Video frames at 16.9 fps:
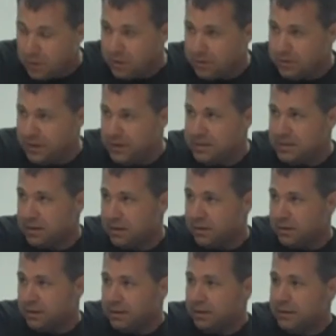are all things
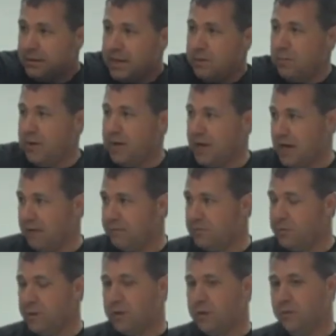that we have
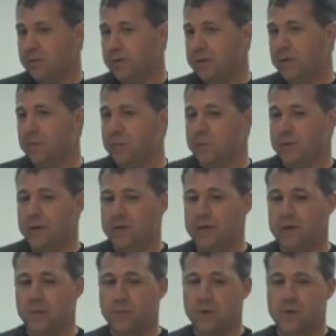to include in
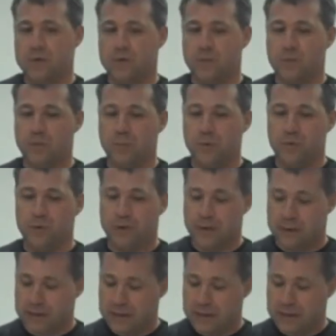the appraisal report.